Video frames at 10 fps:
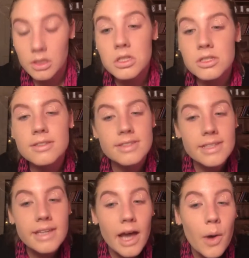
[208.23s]
Let's
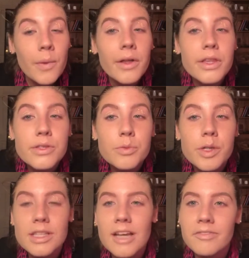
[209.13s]
see how well this
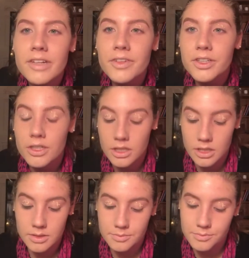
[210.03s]
works. I've never
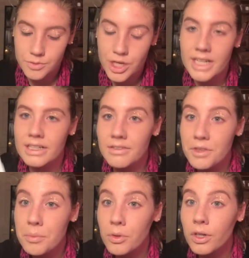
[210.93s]
tried any of
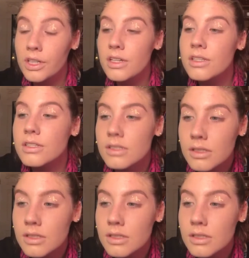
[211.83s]
their products.